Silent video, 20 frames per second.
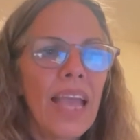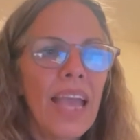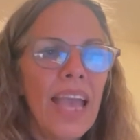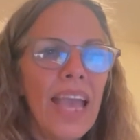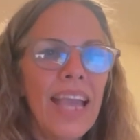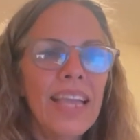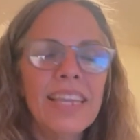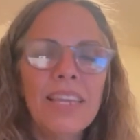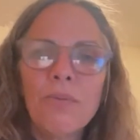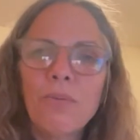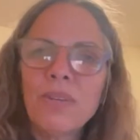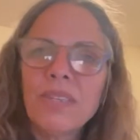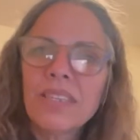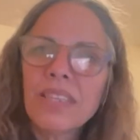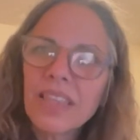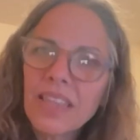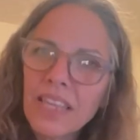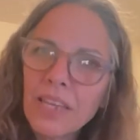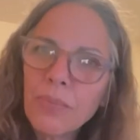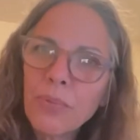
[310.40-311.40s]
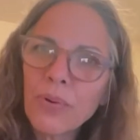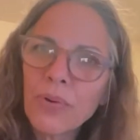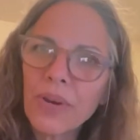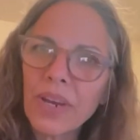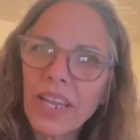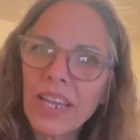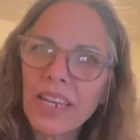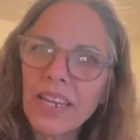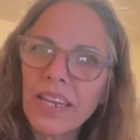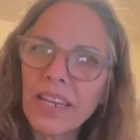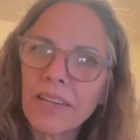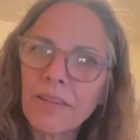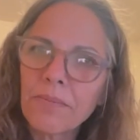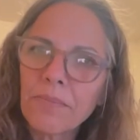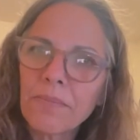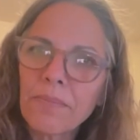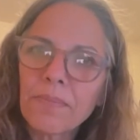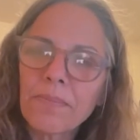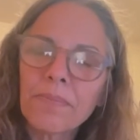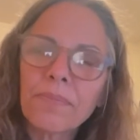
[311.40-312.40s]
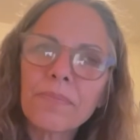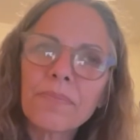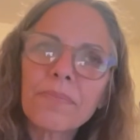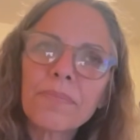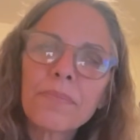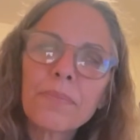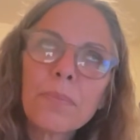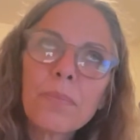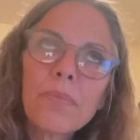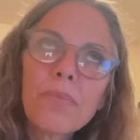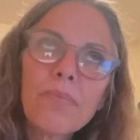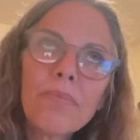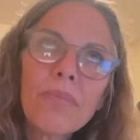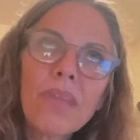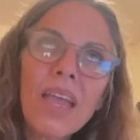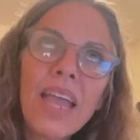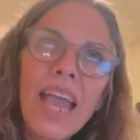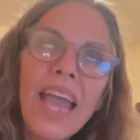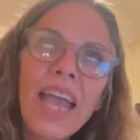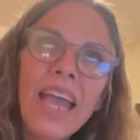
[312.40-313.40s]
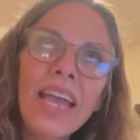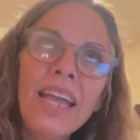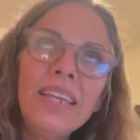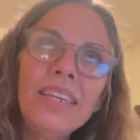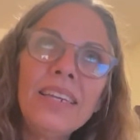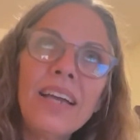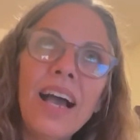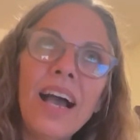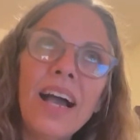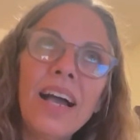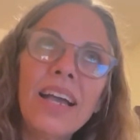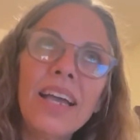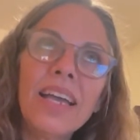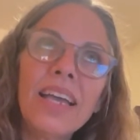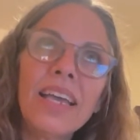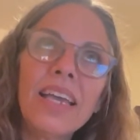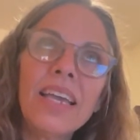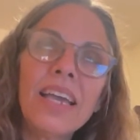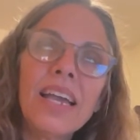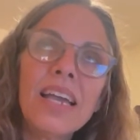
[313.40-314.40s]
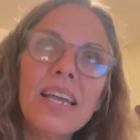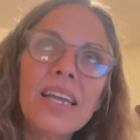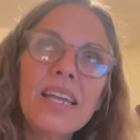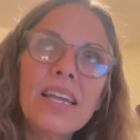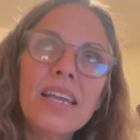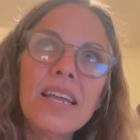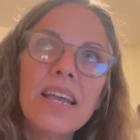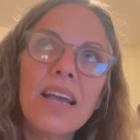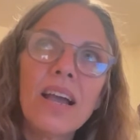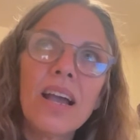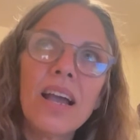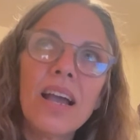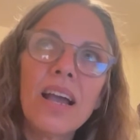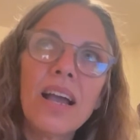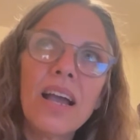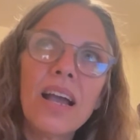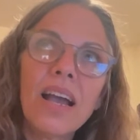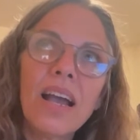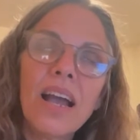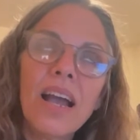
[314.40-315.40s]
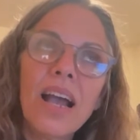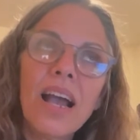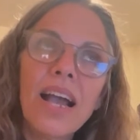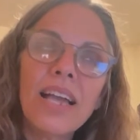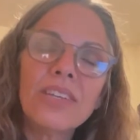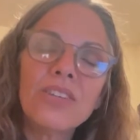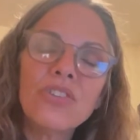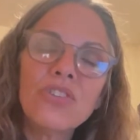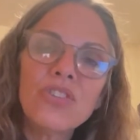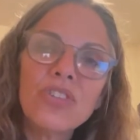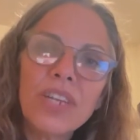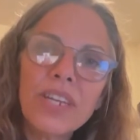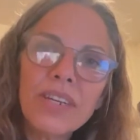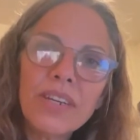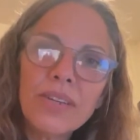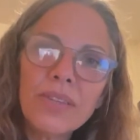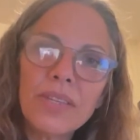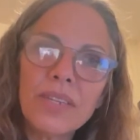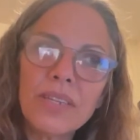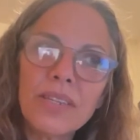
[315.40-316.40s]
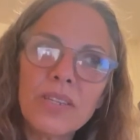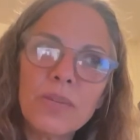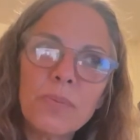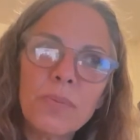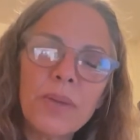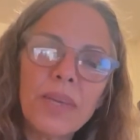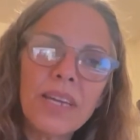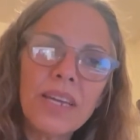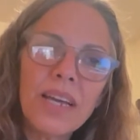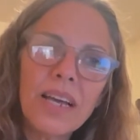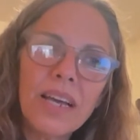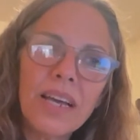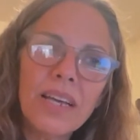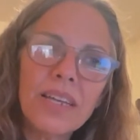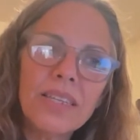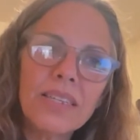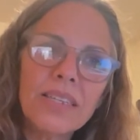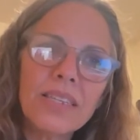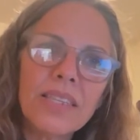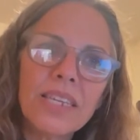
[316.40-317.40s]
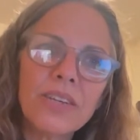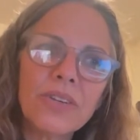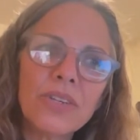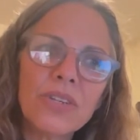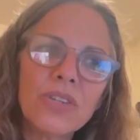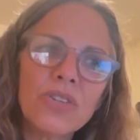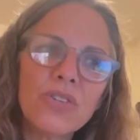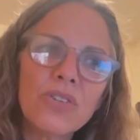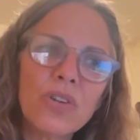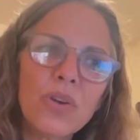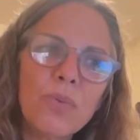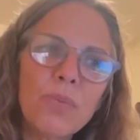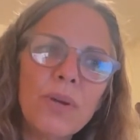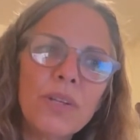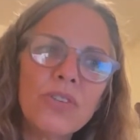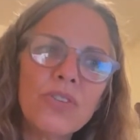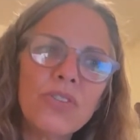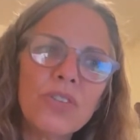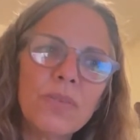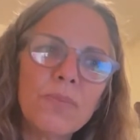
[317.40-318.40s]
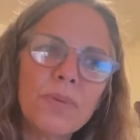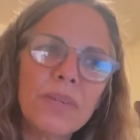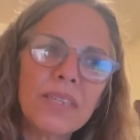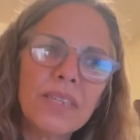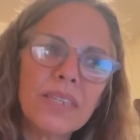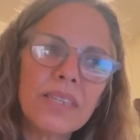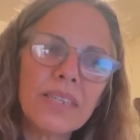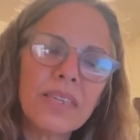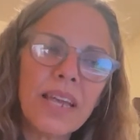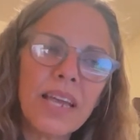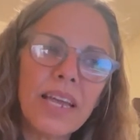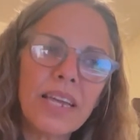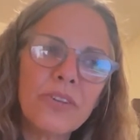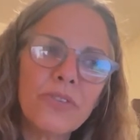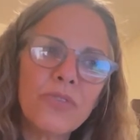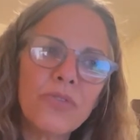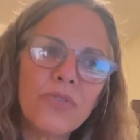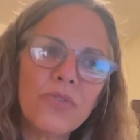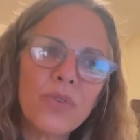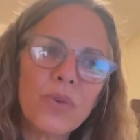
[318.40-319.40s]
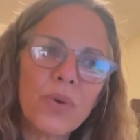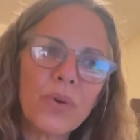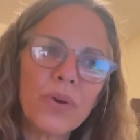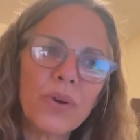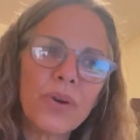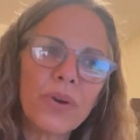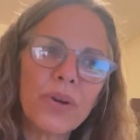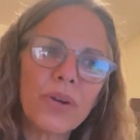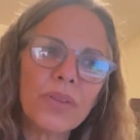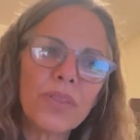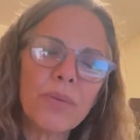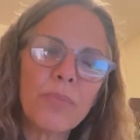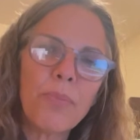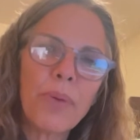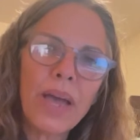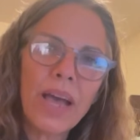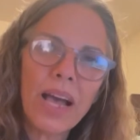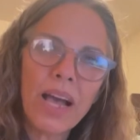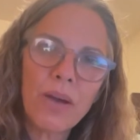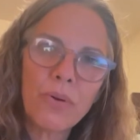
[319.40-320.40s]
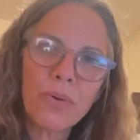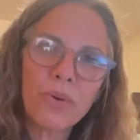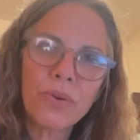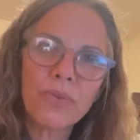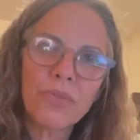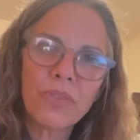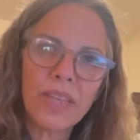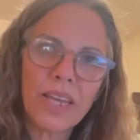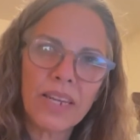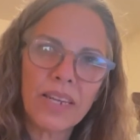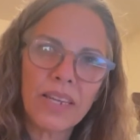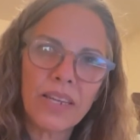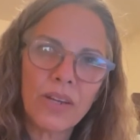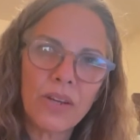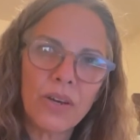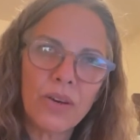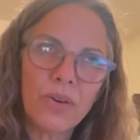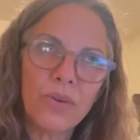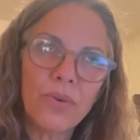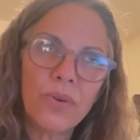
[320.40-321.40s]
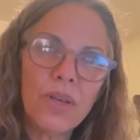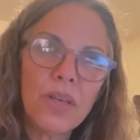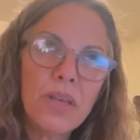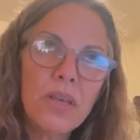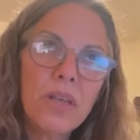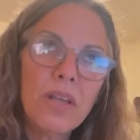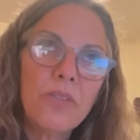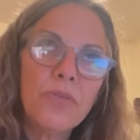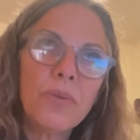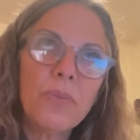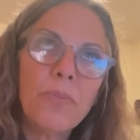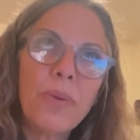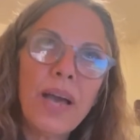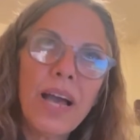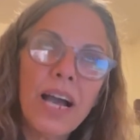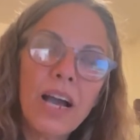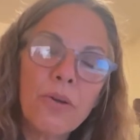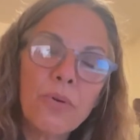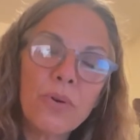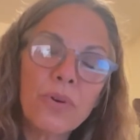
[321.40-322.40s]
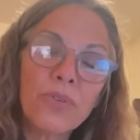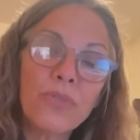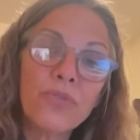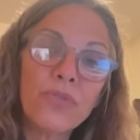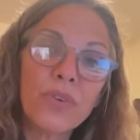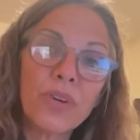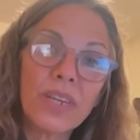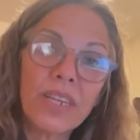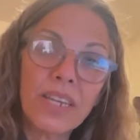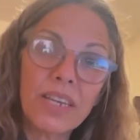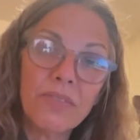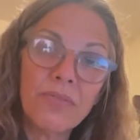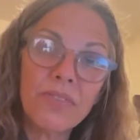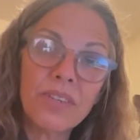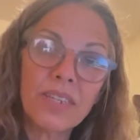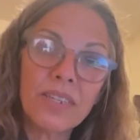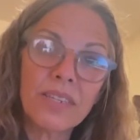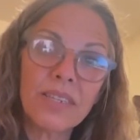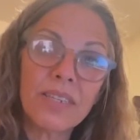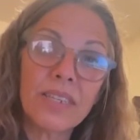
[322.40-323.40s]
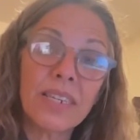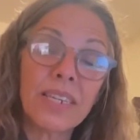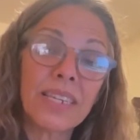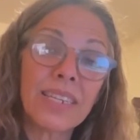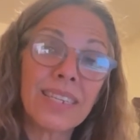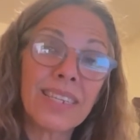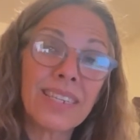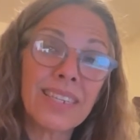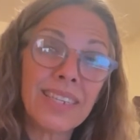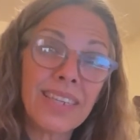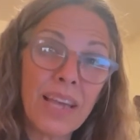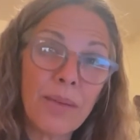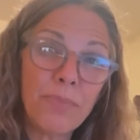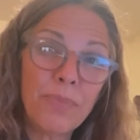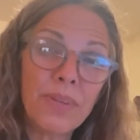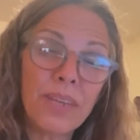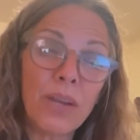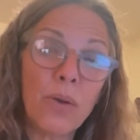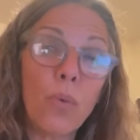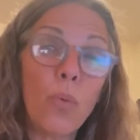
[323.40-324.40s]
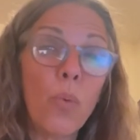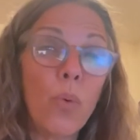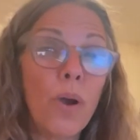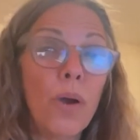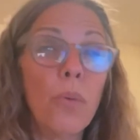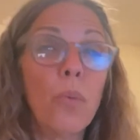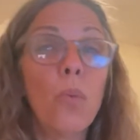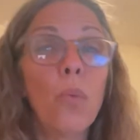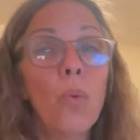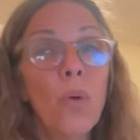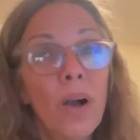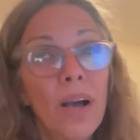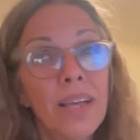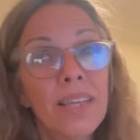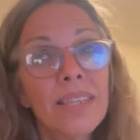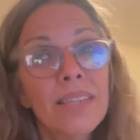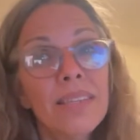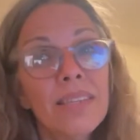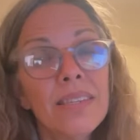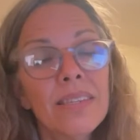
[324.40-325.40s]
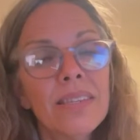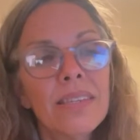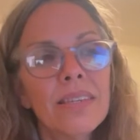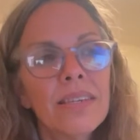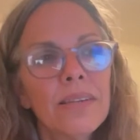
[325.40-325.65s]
And it was liberating. And I share this because there is so much to be said for the power of letting go, the power of forgiveness and accepting what was.